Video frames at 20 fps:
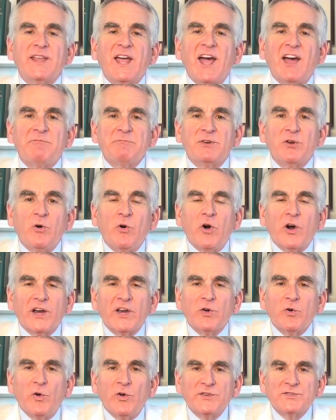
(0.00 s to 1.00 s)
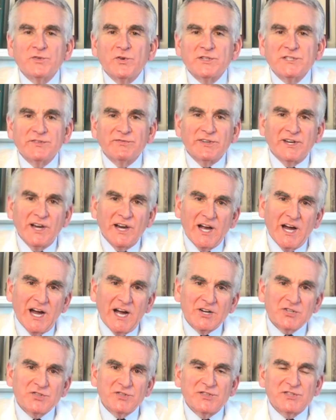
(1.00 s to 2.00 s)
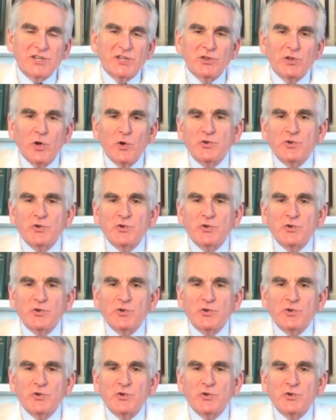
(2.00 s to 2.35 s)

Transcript: have been hawking all sorts of concoctions and